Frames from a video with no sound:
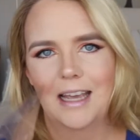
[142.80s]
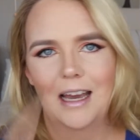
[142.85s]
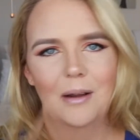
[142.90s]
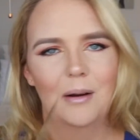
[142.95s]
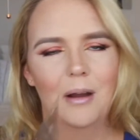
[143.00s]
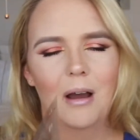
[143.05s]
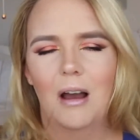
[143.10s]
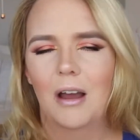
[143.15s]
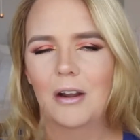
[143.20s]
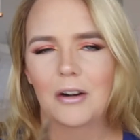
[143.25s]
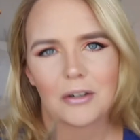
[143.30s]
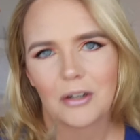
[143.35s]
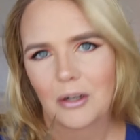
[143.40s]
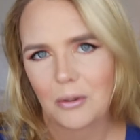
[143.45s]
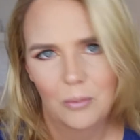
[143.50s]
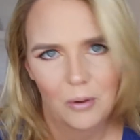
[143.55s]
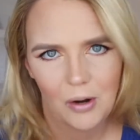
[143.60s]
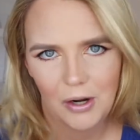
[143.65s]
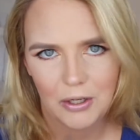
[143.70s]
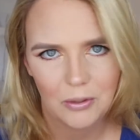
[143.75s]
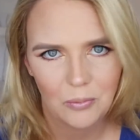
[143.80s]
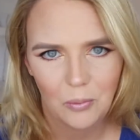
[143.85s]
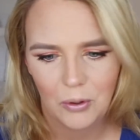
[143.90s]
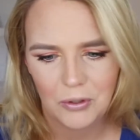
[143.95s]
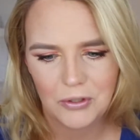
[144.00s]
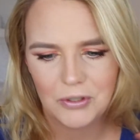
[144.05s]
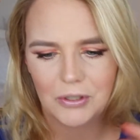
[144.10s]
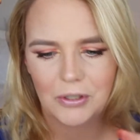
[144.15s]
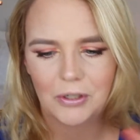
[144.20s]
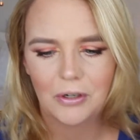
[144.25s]
out. I don't know why you'd
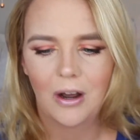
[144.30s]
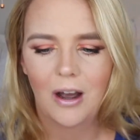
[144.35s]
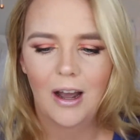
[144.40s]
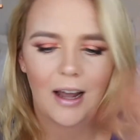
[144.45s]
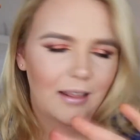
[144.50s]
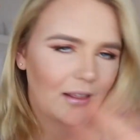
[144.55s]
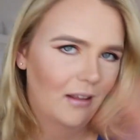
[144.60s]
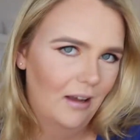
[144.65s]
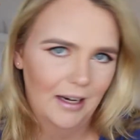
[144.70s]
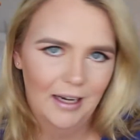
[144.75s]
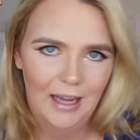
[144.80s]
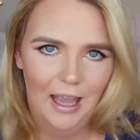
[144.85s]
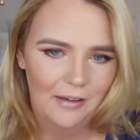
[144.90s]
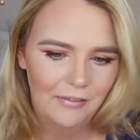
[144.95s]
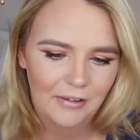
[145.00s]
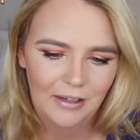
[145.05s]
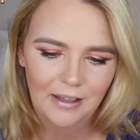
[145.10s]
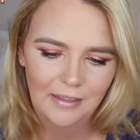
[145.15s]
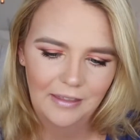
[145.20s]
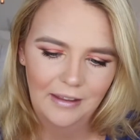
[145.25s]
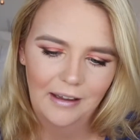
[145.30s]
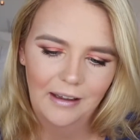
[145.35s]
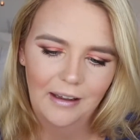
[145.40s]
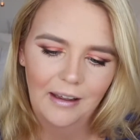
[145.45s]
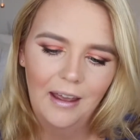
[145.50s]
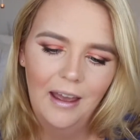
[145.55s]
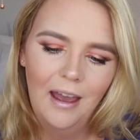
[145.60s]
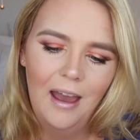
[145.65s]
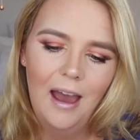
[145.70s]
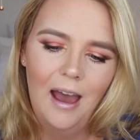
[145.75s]
want to. I like having it
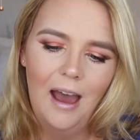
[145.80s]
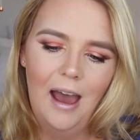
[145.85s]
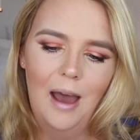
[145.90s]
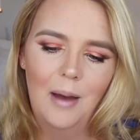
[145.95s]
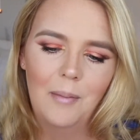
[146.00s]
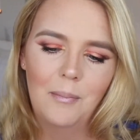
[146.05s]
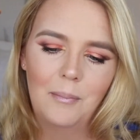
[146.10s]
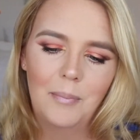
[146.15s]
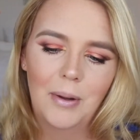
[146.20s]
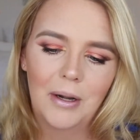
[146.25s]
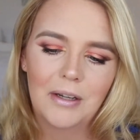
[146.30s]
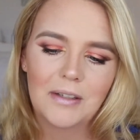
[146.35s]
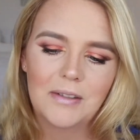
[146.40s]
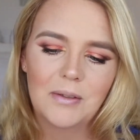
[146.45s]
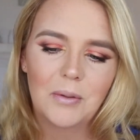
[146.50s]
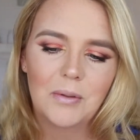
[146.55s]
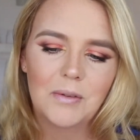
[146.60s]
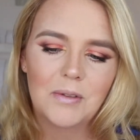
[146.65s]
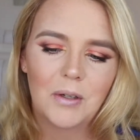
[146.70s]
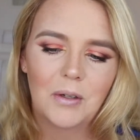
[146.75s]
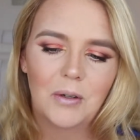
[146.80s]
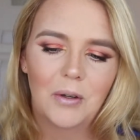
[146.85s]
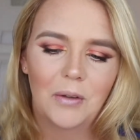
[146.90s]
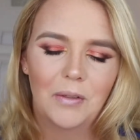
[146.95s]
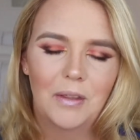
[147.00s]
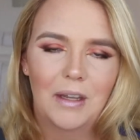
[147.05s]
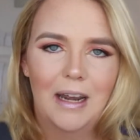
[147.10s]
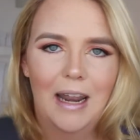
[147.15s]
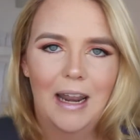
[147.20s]
there. Um, but it's also got the